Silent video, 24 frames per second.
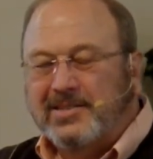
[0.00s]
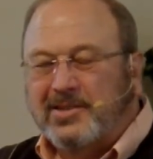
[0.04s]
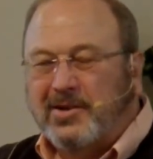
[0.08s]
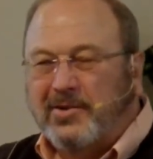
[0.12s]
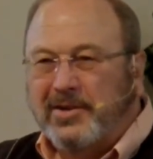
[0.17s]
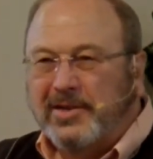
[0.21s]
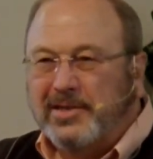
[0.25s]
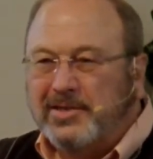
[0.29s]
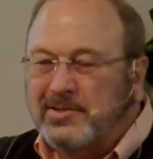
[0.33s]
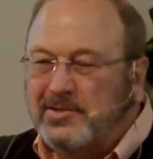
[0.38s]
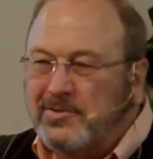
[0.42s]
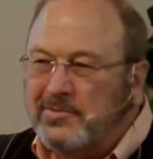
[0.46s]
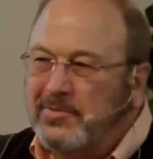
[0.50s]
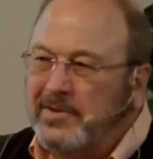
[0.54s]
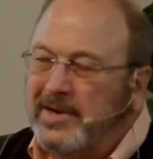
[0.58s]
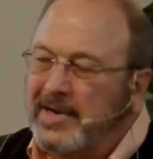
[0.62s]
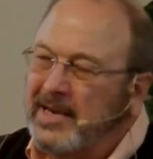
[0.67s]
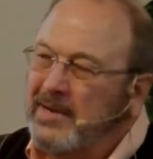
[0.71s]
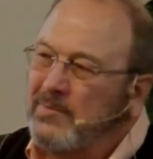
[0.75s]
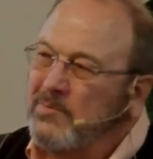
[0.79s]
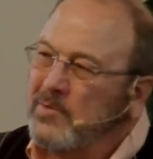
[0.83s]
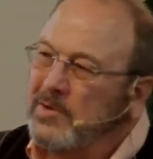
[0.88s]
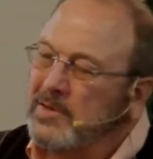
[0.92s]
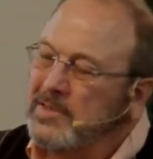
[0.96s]
So his
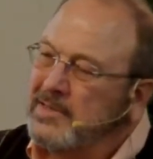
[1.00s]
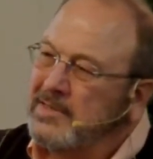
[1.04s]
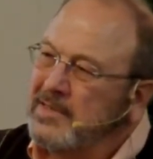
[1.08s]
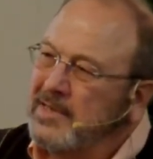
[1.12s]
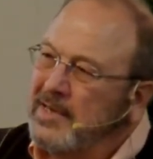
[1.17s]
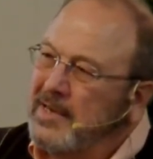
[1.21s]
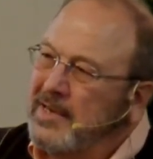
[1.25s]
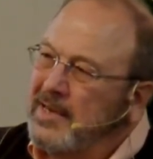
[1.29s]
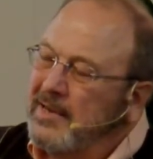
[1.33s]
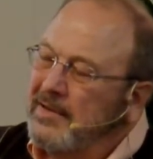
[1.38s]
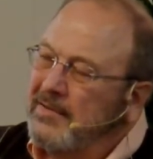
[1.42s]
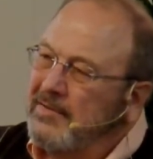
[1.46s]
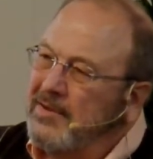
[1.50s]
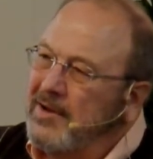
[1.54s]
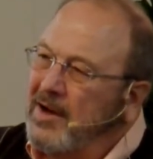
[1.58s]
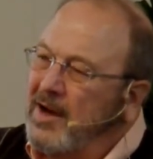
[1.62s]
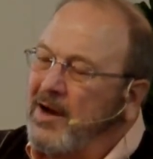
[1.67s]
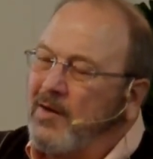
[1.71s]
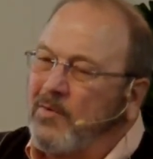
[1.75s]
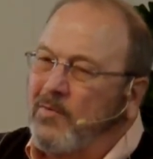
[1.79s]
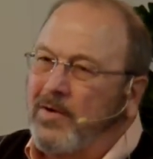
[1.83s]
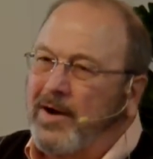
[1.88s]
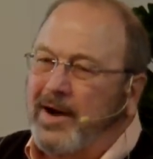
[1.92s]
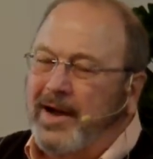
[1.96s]
dream was
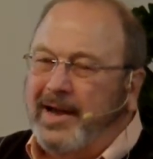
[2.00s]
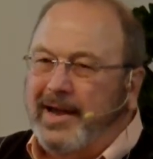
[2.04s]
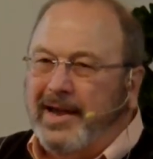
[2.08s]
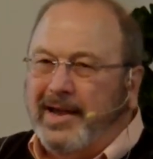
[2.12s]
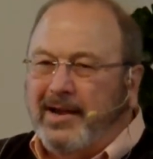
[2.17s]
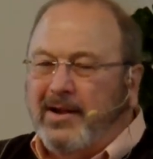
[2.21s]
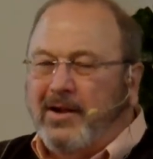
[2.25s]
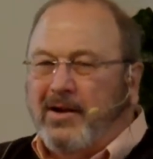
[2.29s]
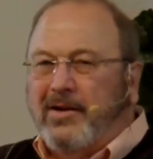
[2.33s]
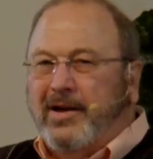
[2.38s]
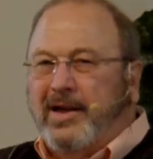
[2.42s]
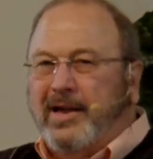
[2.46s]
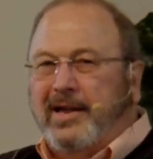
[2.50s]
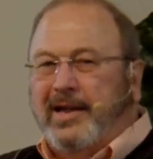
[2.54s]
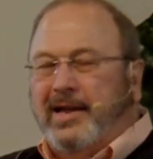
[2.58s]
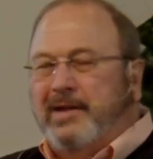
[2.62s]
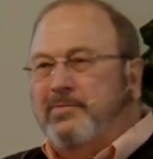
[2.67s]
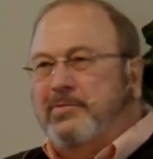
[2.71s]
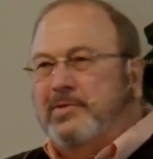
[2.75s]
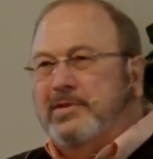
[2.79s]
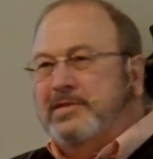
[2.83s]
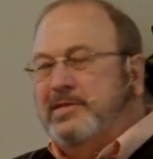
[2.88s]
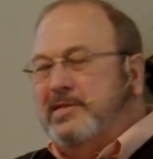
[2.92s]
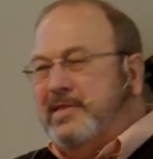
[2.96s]
not one, you know, it,
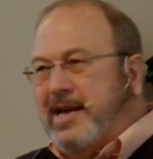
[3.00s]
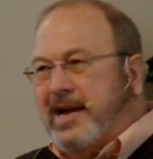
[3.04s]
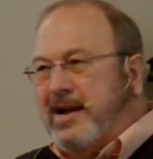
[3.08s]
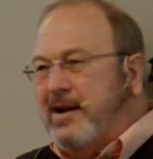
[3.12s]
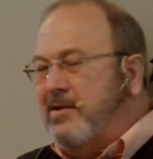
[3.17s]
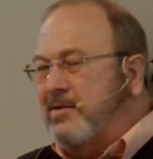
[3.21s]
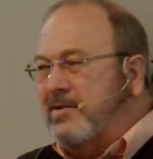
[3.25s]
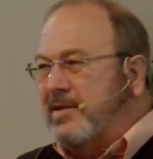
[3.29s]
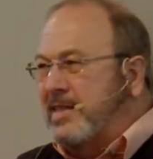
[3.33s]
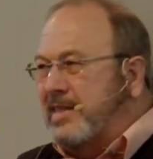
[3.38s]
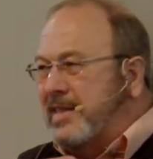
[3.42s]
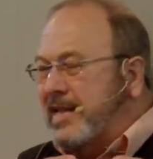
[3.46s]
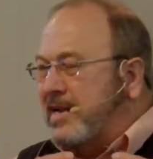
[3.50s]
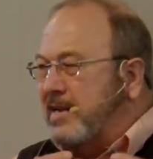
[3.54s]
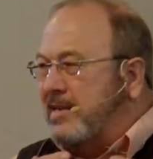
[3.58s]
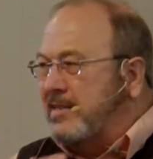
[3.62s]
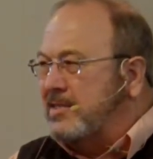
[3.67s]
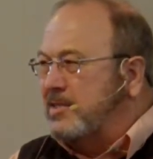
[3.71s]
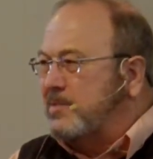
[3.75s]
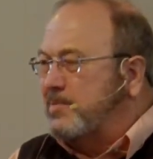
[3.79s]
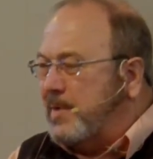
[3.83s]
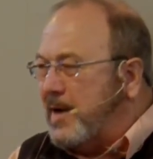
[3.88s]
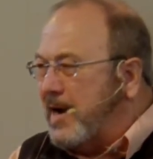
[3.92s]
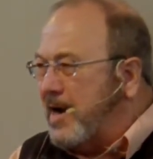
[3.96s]
it was there that
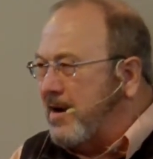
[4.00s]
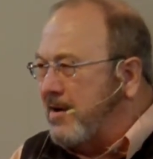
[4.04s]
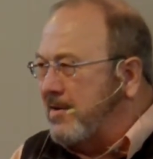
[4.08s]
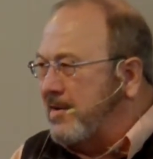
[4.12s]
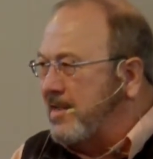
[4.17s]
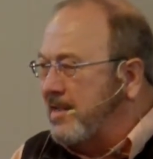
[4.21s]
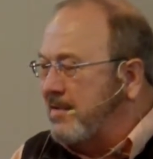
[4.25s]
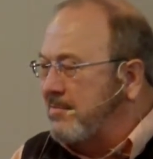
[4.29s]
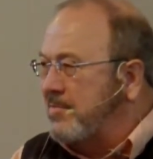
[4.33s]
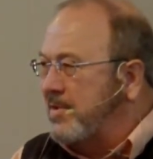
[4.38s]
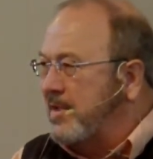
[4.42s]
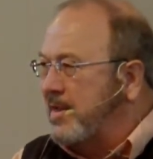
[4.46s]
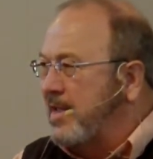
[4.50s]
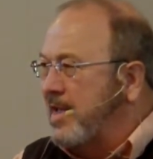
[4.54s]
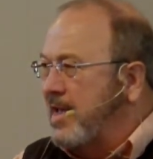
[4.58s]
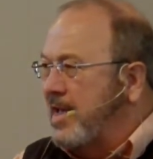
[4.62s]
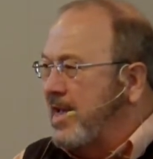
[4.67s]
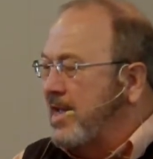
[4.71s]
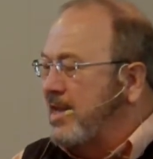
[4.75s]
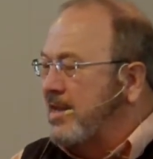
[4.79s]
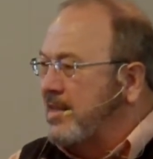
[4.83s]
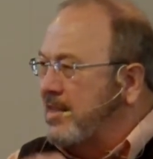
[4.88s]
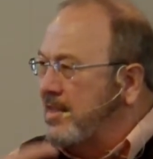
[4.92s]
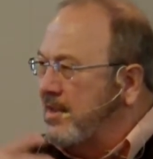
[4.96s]
inspired him, but
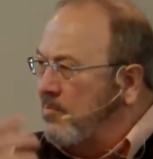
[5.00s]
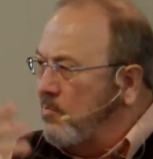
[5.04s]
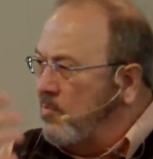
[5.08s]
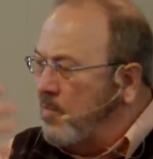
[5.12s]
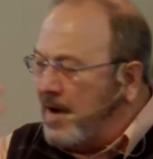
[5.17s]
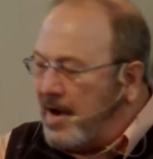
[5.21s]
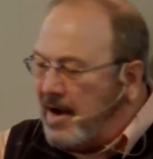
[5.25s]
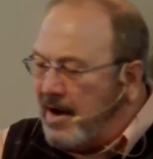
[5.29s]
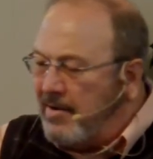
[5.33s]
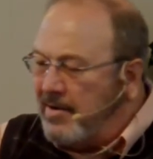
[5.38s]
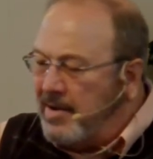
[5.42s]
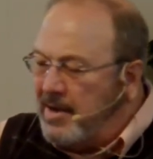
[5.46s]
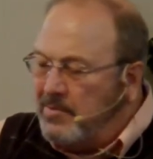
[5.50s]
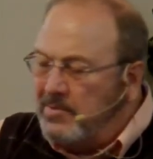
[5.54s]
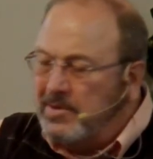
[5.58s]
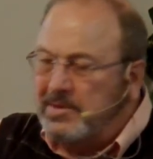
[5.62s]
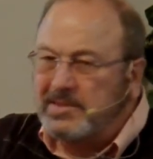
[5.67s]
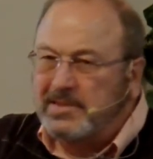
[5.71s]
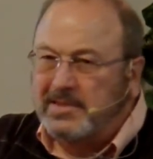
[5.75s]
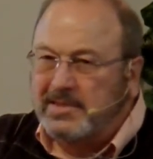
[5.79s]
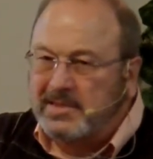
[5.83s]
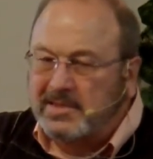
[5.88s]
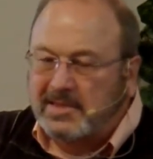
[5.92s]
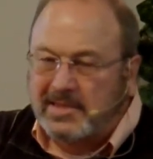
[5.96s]
it, that while he
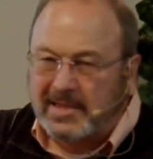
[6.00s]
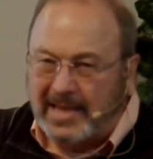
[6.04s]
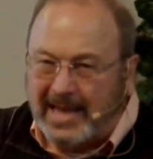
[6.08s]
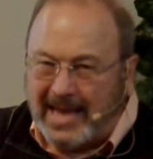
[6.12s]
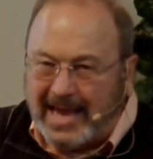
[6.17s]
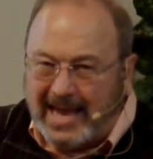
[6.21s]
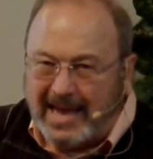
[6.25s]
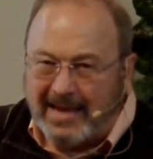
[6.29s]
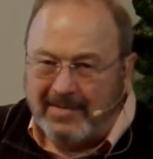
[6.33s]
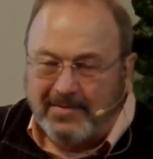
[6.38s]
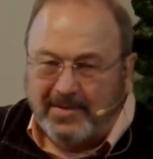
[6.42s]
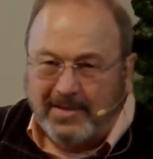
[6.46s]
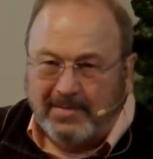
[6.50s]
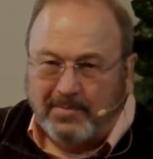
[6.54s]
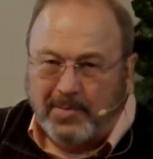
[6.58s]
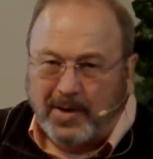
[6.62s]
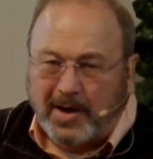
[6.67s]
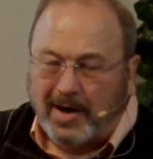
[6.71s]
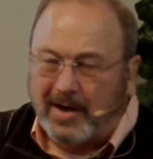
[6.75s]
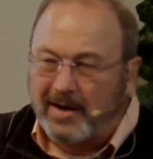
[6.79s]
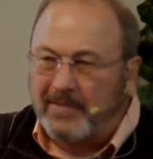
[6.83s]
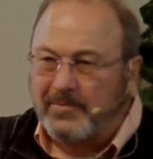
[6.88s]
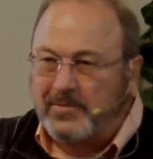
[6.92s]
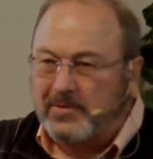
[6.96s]
was a slave in
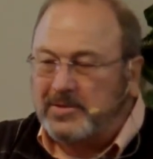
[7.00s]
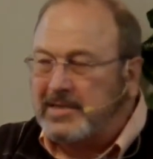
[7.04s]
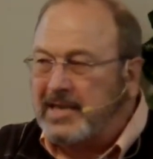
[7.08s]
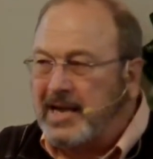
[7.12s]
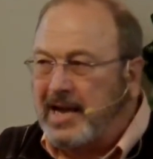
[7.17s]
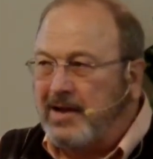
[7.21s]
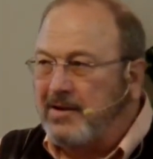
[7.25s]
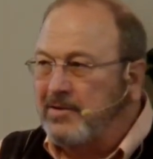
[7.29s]
Potiphar's